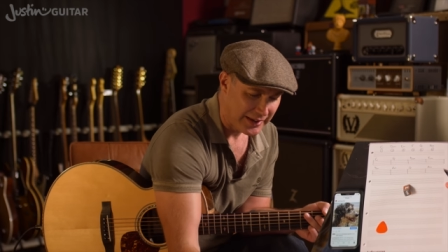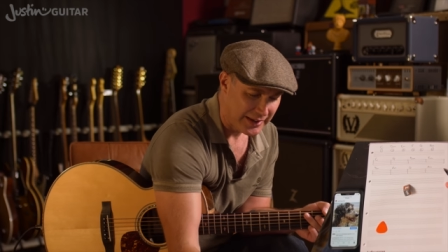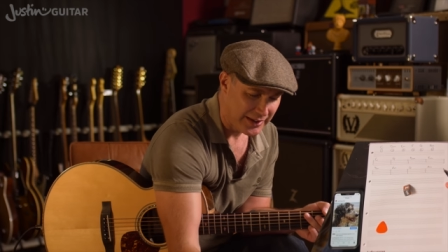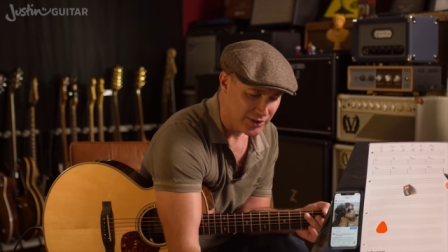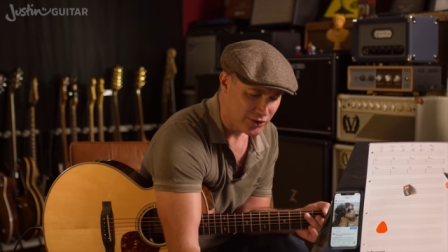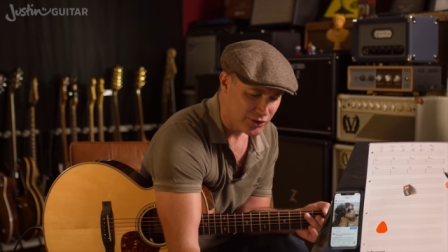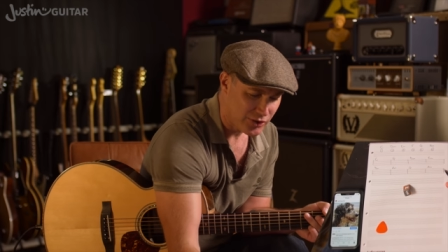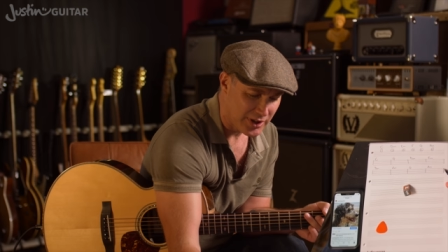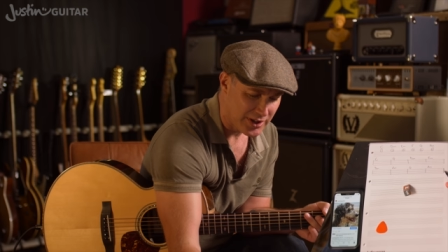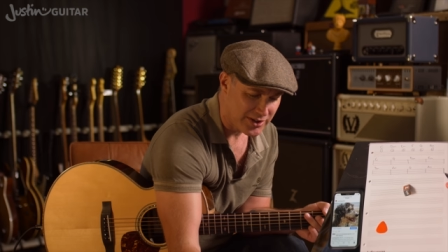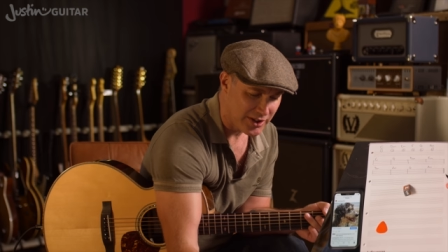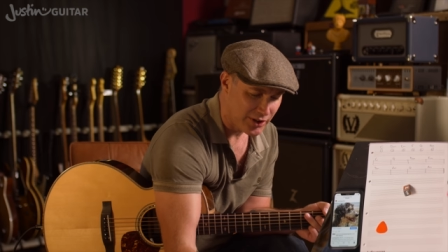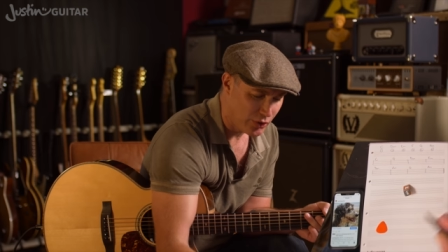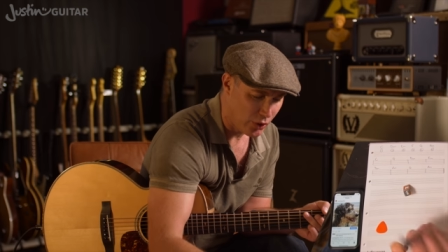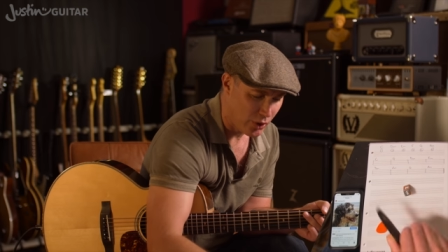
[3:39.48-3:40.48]

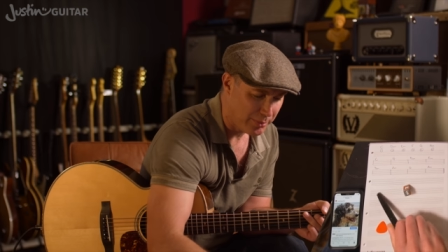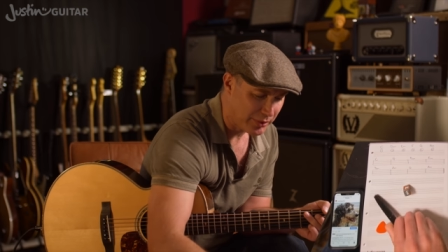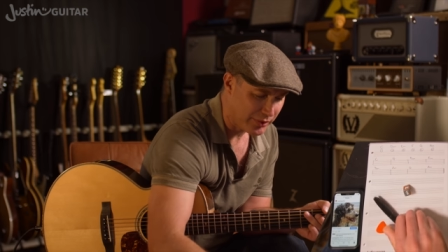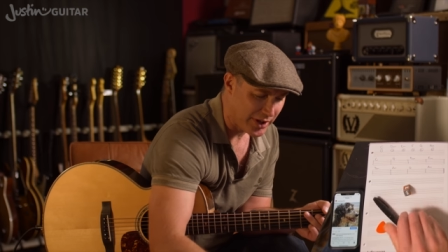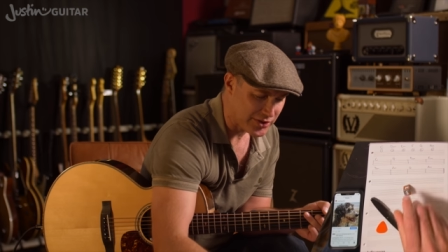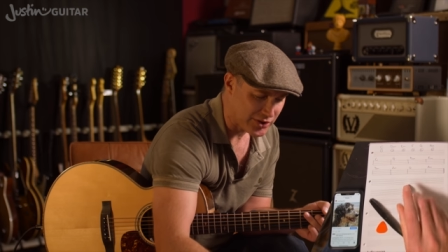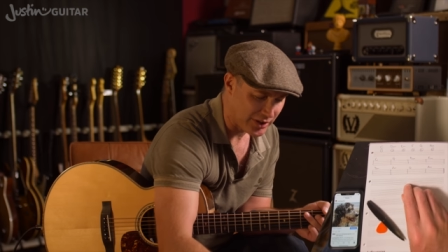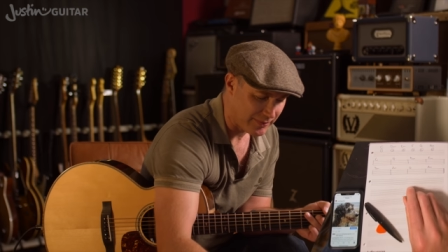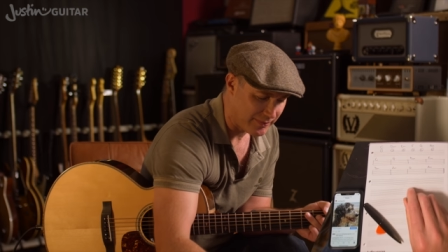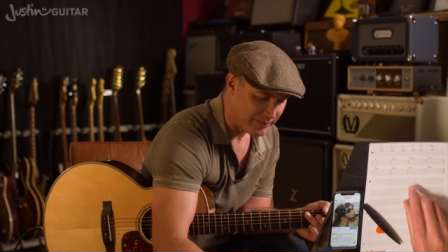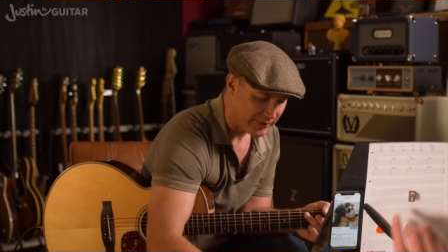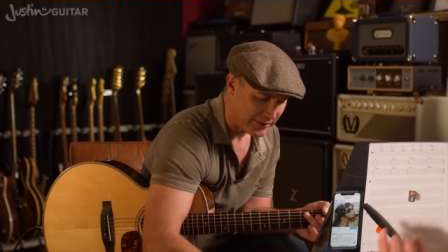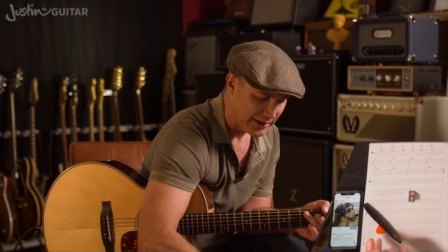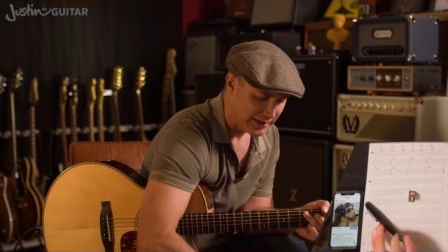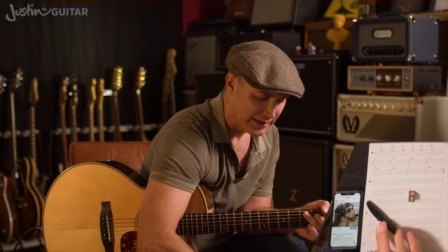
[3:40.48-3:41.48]
Interesting chord progression.
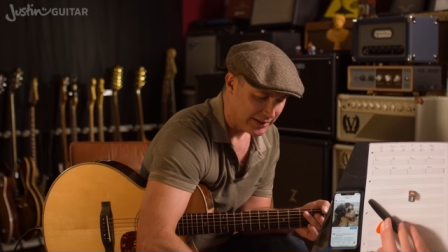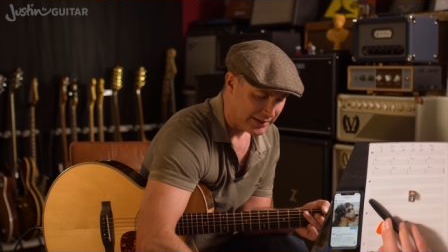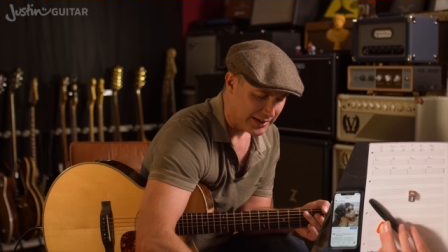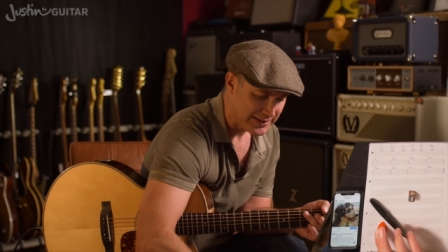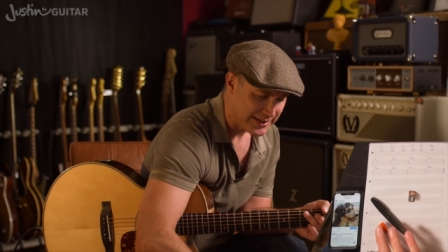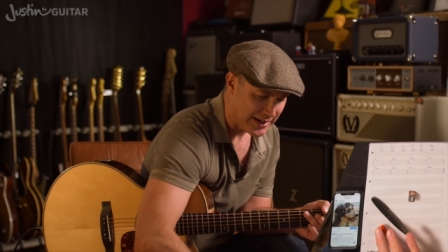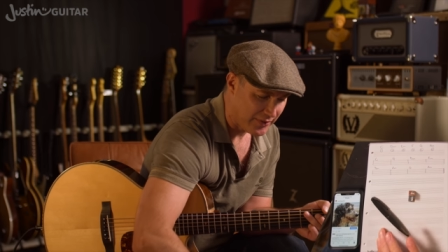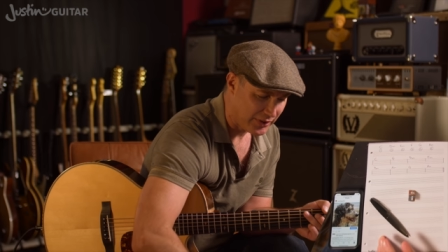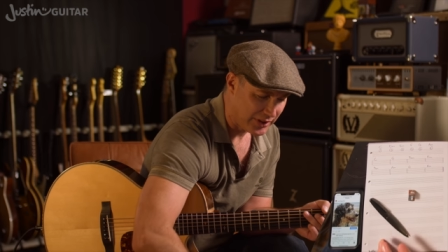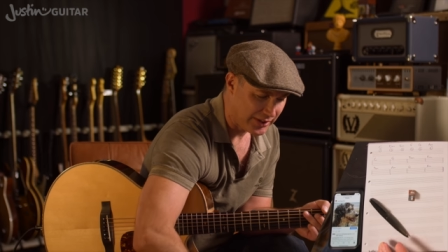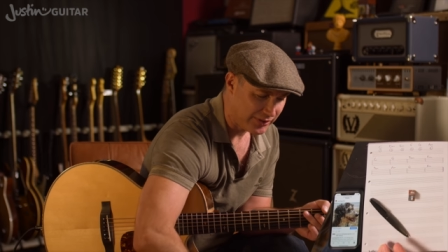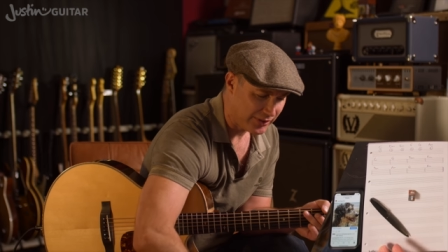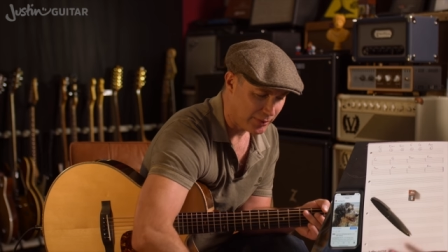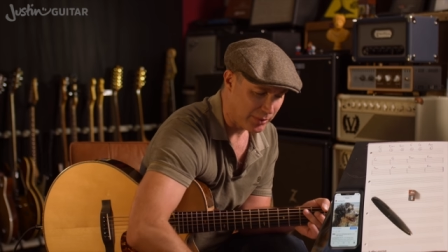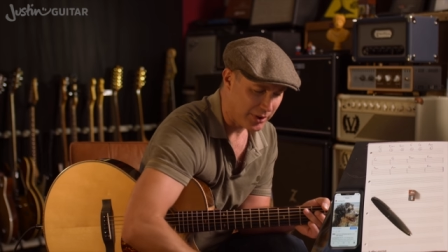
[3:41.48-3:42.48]
Let's have a
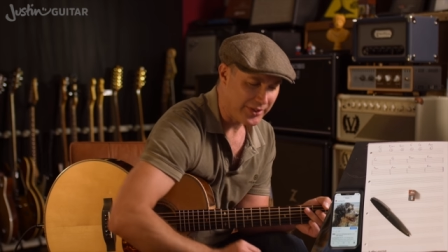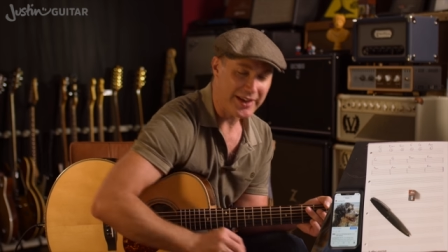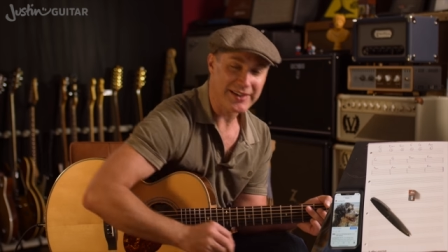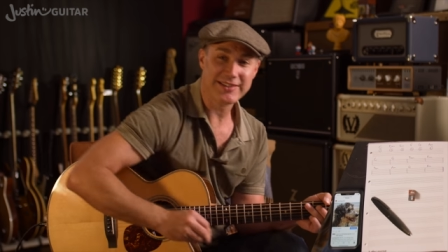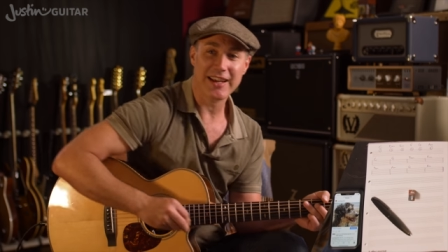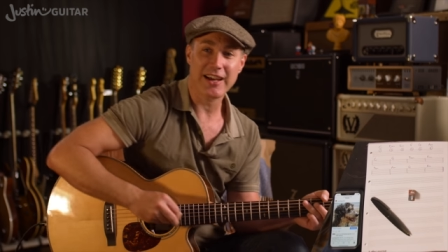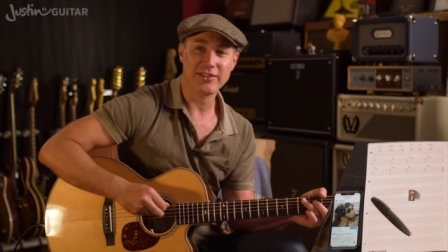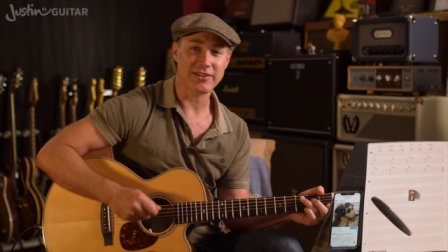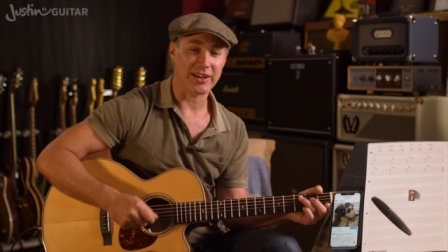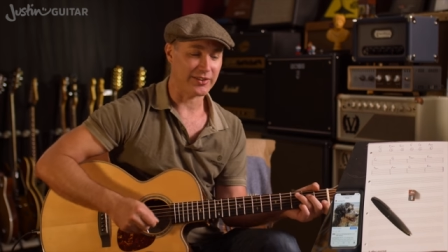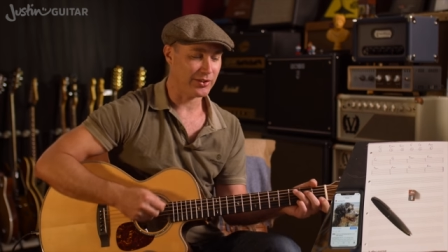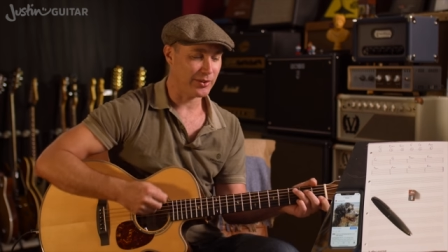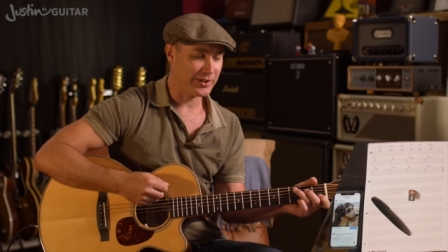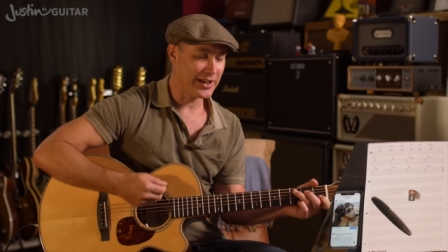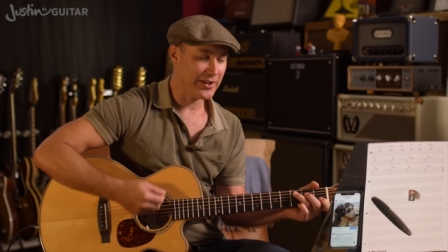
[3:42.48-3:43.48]
listen to what that sounds
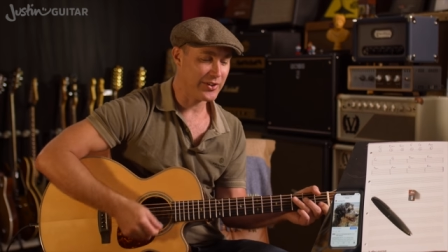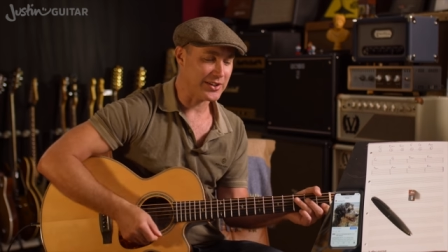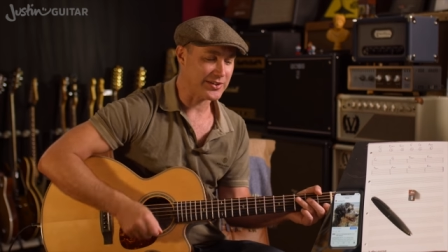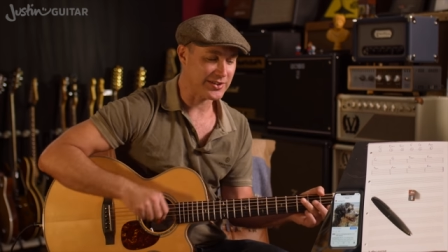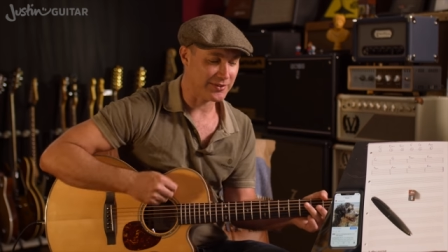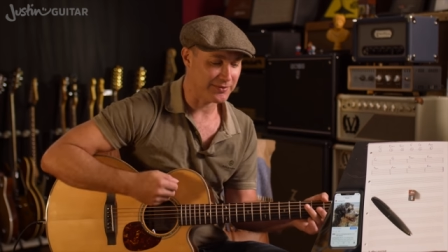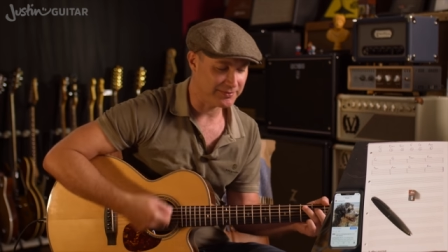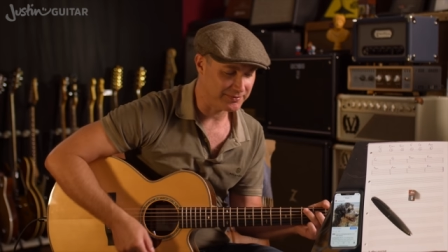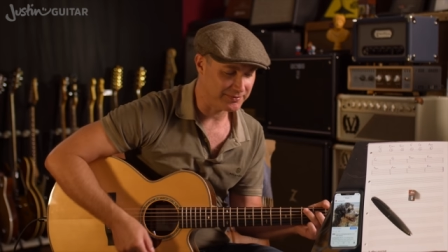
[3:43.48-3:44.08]
like. So we'd have this.